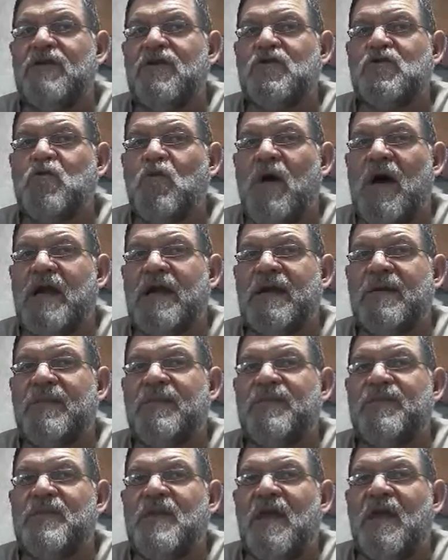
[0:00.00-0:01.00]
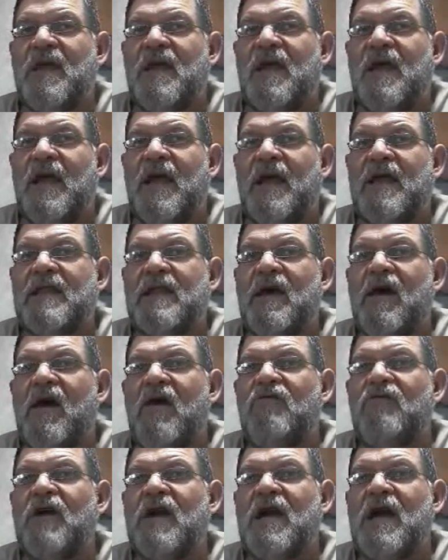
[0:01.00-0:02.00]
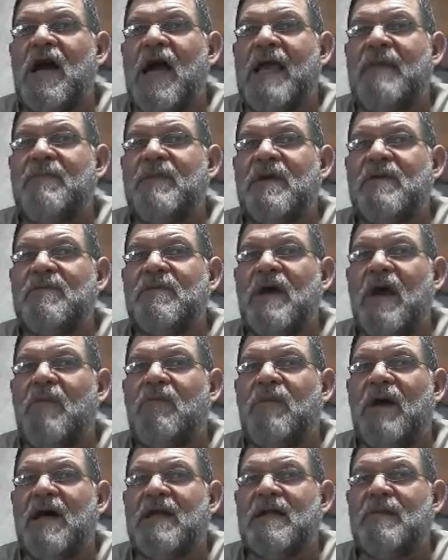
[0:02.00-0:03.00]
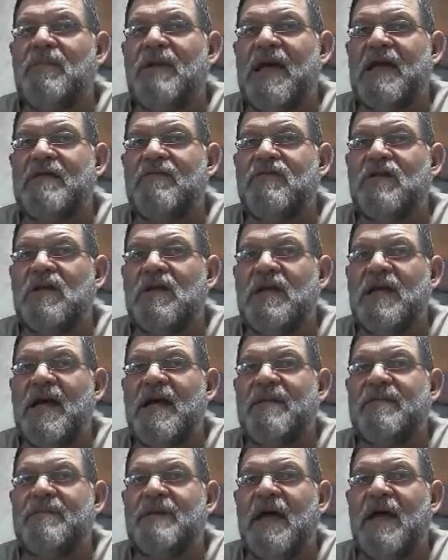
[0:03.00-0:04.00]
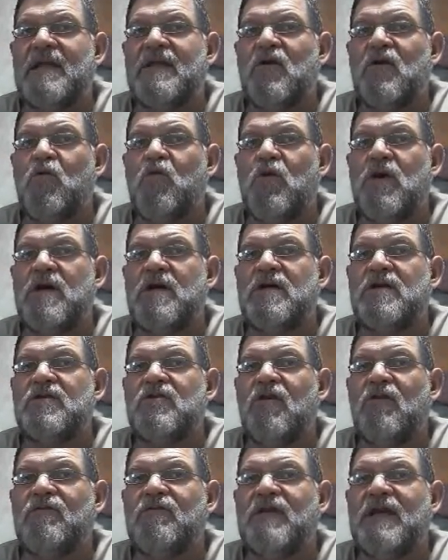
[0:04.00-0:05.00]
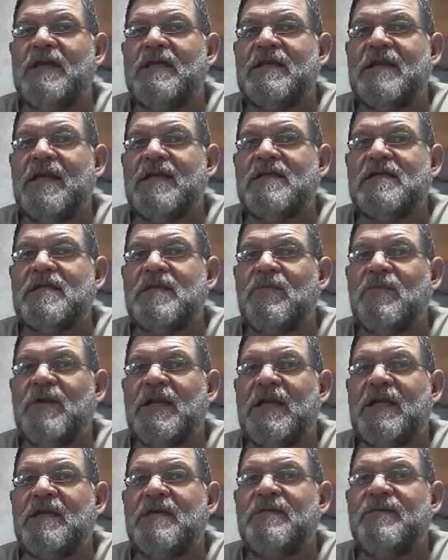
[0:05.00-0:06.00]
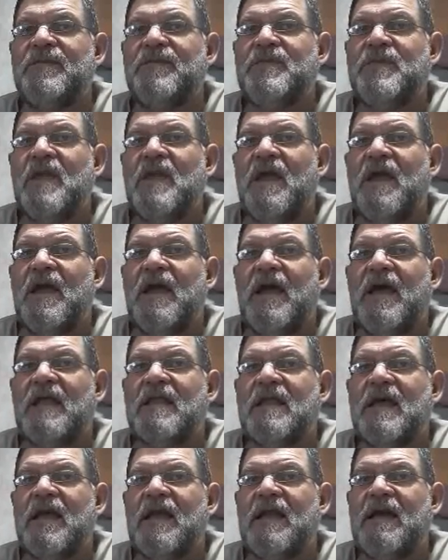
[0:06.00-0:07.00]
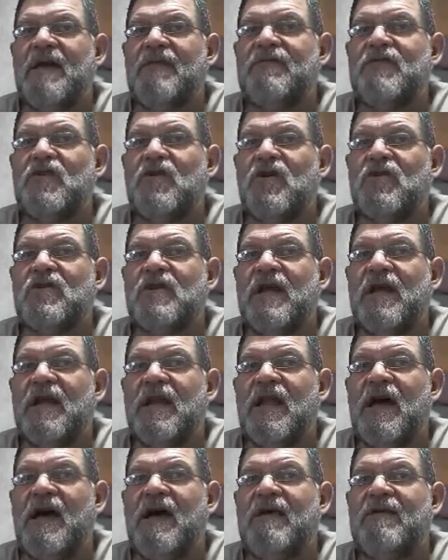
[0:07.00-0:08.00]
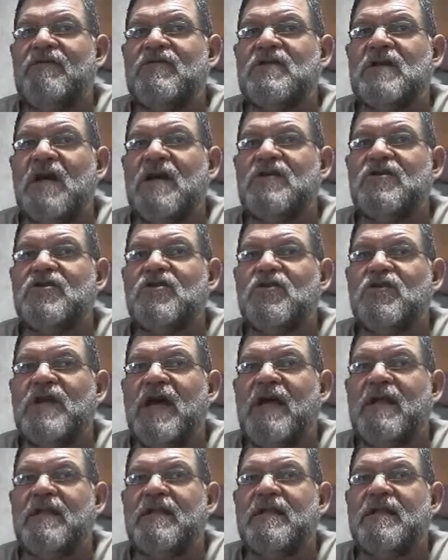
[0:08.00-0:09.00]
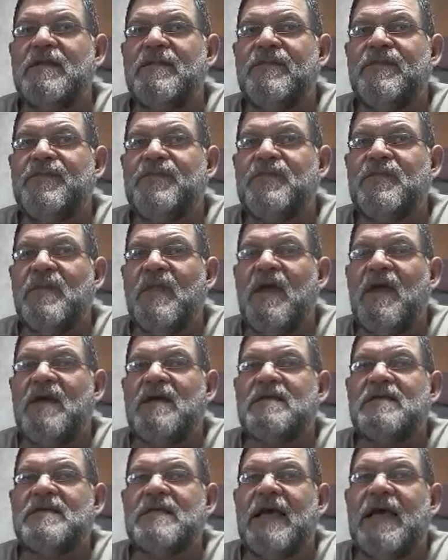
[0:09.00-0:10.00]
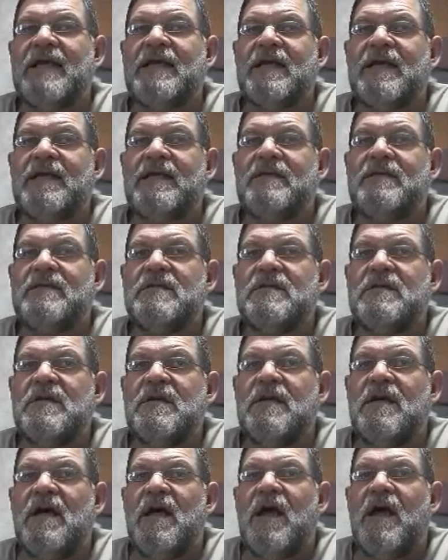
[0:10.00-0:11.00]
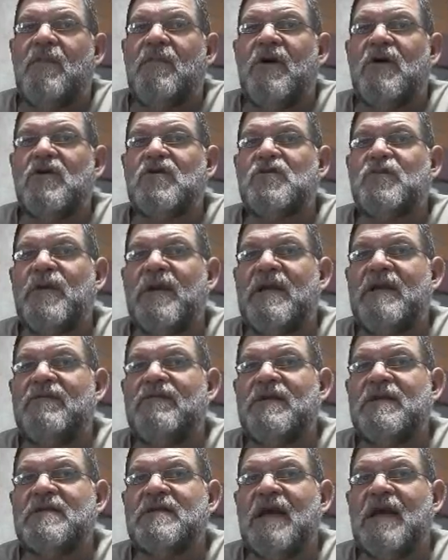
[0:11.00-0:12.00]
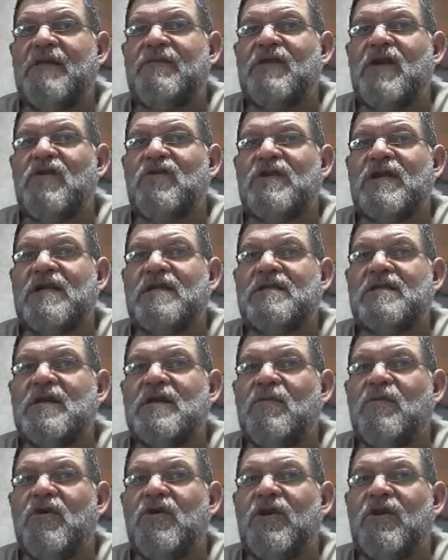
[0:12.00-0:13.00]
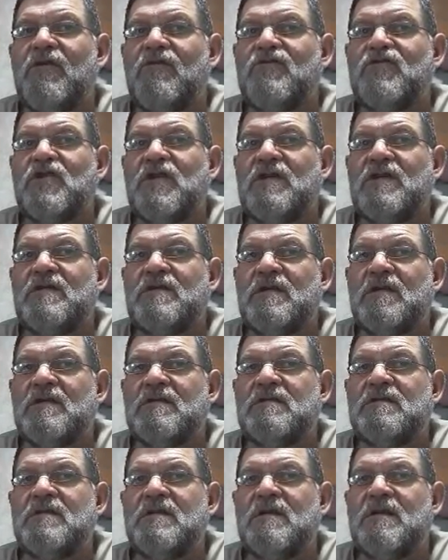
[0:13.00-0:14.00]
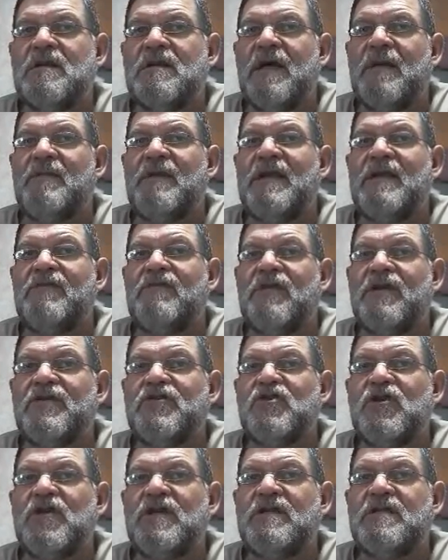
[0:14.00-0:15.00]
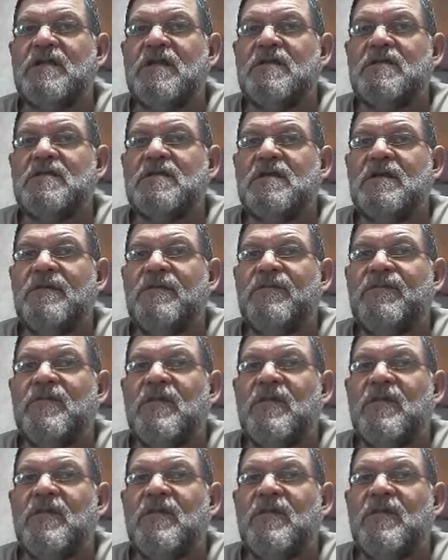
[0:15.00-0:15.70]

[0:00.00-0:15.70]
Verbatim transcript: verse 1 And they overcame him by the blood of the Lamb and the word of their testimony, and they loved not their lives unto death. Sadly, most believers have no testimony of Jesus. They believe in Jesus,